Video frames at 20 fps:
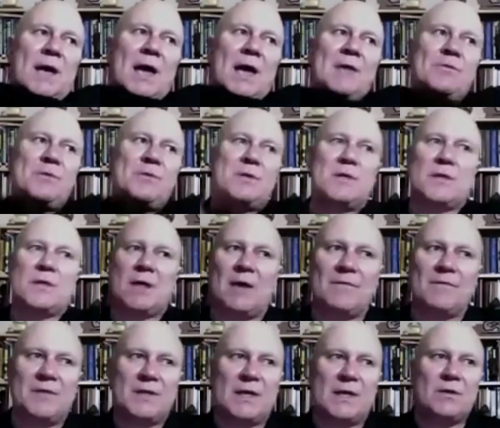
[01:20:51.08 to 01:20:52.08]
was
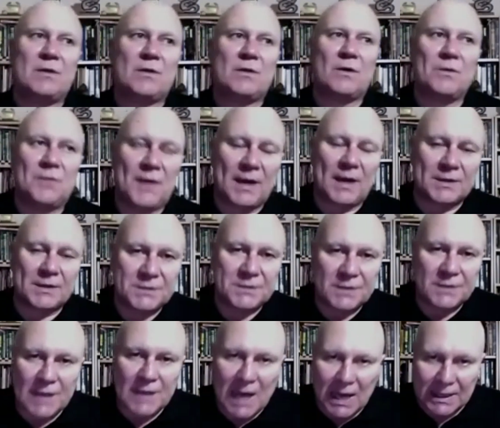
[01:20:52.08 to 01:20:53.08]
discovered in
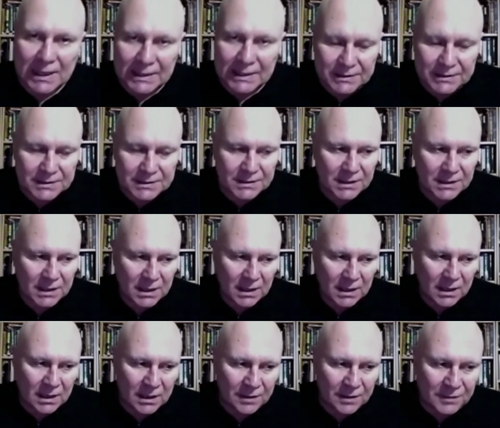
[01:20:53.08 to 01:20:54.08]
2008.
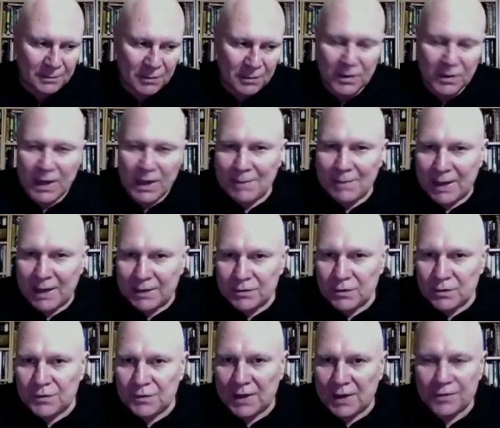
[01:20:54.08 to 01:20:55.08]
The book came out in
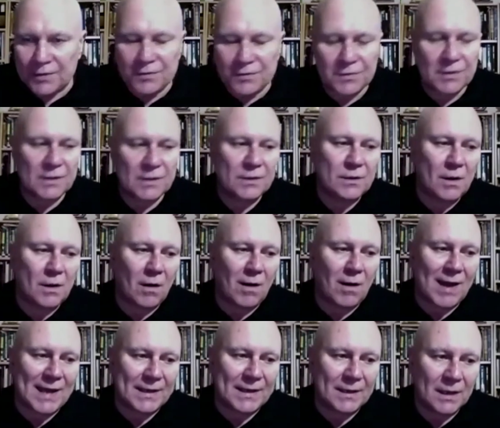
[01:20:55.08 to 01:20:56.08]

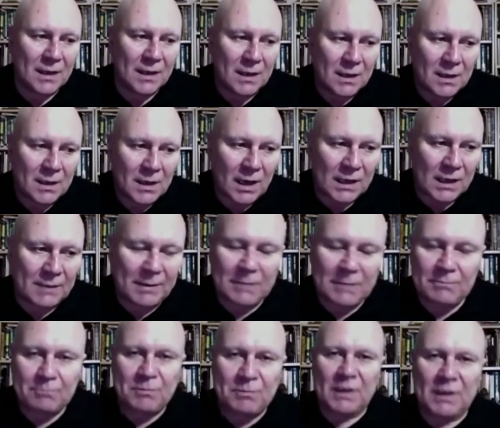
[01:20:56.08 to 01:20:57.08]
2009. And I
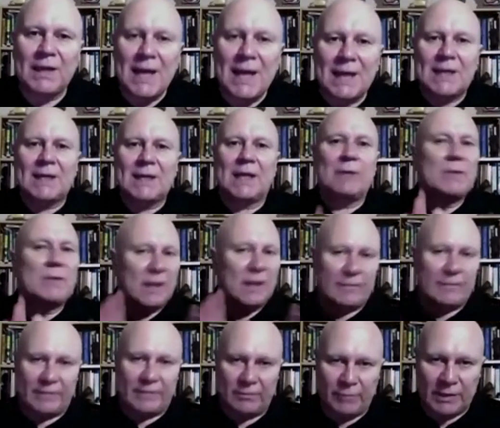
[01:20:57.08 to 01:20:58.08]
mean, but luckily we
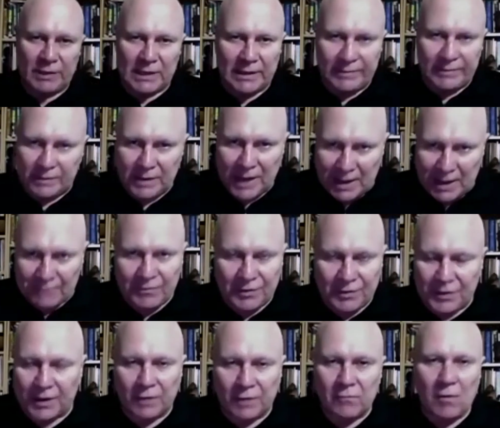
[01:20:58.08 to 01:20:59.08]
did
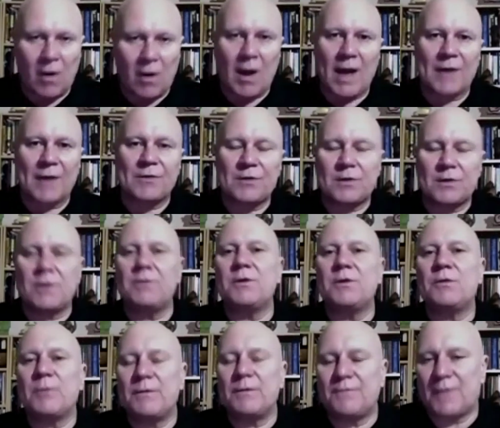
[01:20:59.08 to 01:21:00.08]
everything right. As soon as
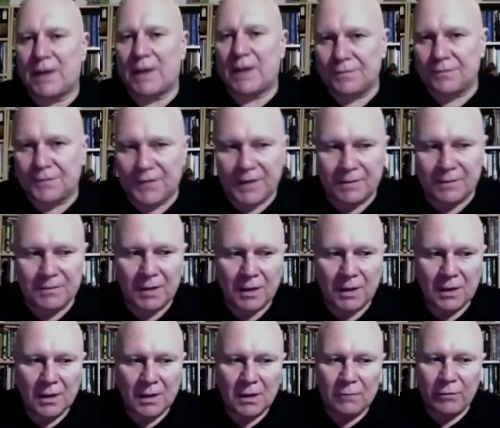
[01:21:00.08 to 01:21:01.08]
we found them,
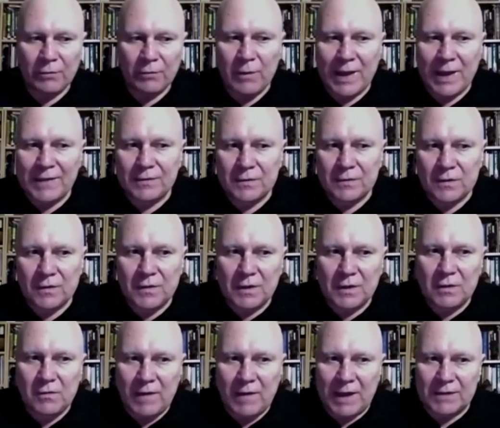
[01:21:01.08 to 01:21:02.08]
we went to the
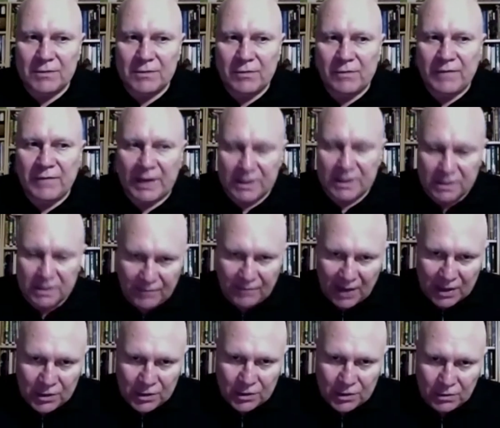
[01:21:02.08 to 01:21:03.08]
director of
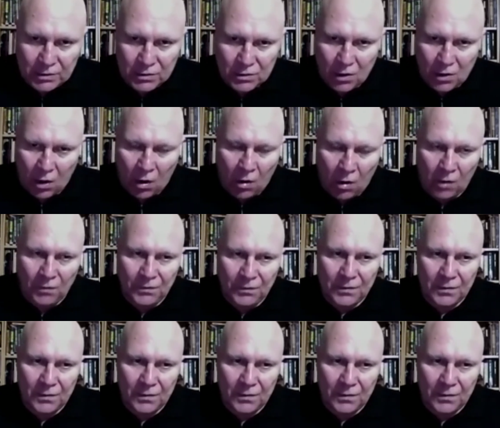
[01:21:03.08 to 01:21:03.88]
excavations on the